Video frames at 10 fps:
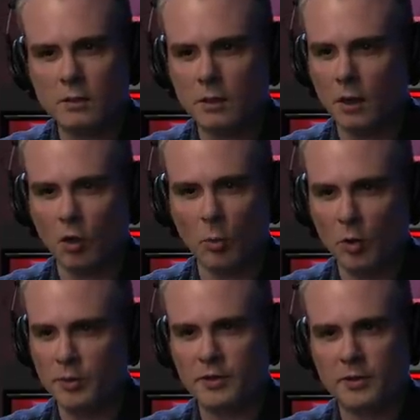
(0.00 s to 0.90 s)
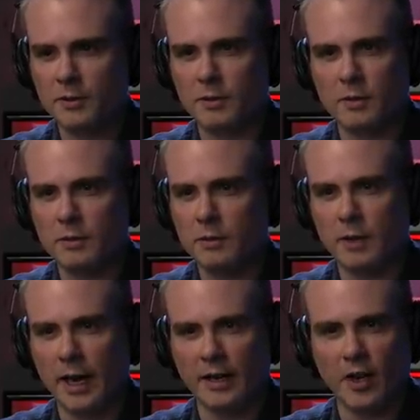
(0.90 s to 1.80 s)
almost
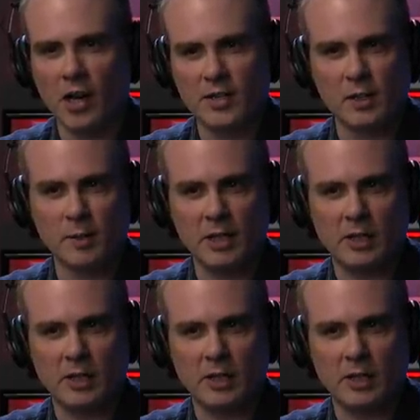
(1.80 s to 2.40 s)
ad nauseum in this